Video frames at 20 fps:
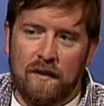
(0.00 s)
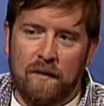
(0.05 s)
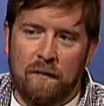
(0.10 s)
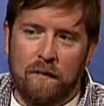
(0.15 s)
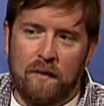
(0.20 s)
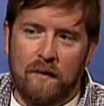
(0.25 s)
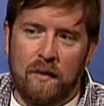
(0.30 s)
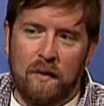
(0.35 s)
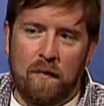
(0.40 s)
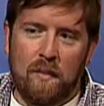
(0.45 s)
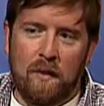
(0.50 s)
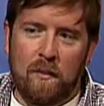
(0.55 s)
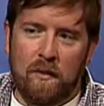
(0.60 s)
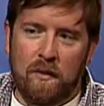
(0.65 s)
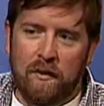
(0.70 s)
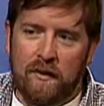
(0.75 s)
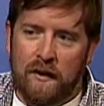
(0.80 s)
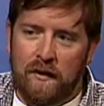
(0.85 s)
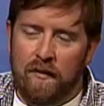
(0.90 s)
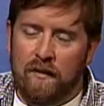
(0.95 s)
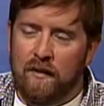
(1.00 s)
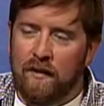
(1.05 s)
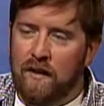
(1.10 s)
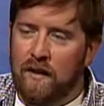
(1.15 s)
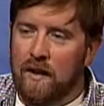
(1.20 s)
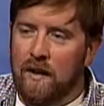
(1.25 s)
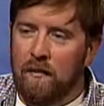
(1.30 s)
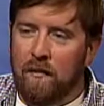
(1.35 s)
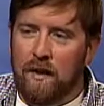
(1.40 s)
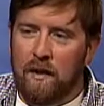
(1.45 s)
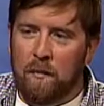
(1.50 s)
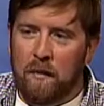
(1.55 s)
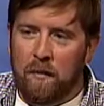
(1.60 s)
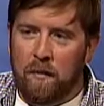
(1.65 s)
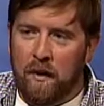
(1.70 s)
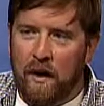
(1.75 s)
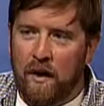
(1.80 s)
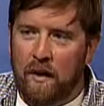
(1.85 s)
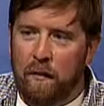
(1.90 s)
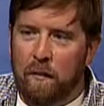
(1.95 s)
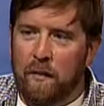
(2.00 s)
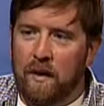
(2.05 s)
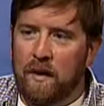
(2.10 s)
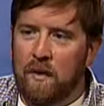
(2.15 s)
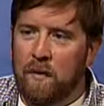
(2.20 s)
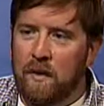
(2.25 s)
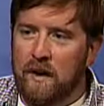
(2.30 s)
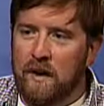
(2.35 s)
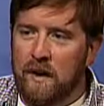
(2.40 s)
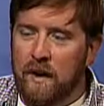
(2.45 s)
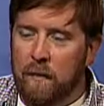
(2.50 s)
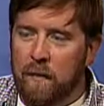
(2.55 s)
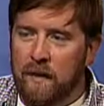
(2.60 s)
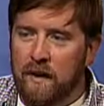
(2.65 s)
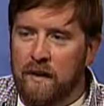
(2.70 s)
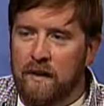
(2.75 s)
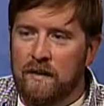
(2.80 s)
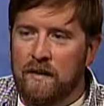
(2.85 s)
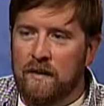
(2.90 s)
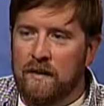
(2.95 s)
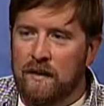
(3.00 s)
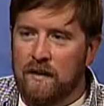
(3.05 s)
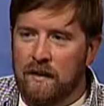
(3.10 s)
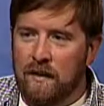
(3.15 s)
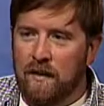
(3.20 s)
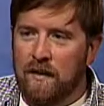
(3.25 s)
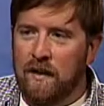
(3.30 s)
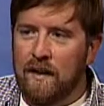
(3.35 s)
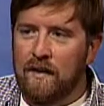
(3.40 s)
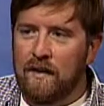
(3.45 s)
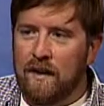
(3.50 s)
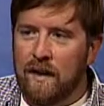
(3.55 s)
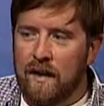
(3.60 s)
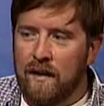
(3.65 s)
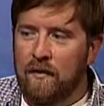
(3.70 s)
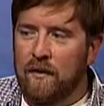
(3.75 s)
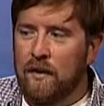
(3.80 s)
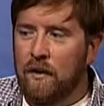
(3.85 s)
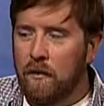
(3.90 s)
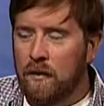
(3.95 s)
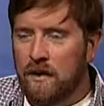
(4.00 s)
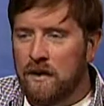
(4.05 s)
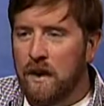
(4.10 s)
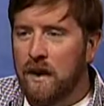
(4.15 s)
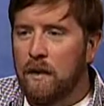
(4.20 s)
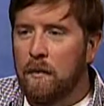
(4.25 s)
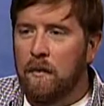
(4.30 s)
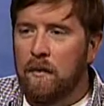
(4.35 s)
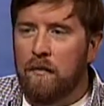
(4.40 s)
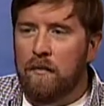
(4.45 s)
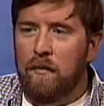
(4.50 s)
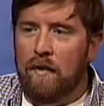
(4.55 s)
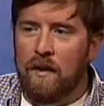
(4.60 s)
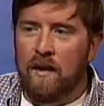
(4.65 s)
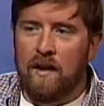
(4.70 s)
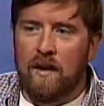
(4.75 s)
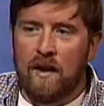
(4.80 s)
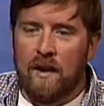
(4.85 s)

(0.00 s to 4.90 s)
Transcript: Some people definitely, they want to be bought up by the big companies, and that's kind of their retirement fund.